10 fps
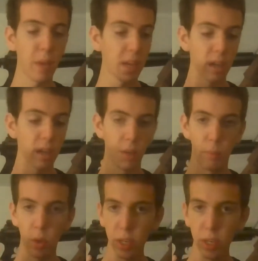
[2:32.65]
making a
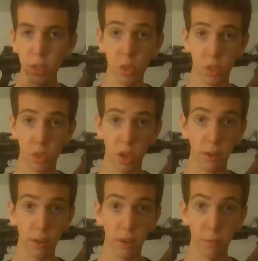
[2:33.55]
completely new
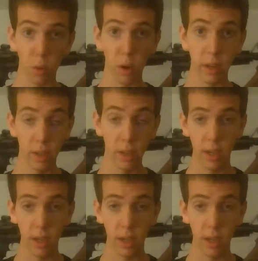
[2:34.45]
stock for it.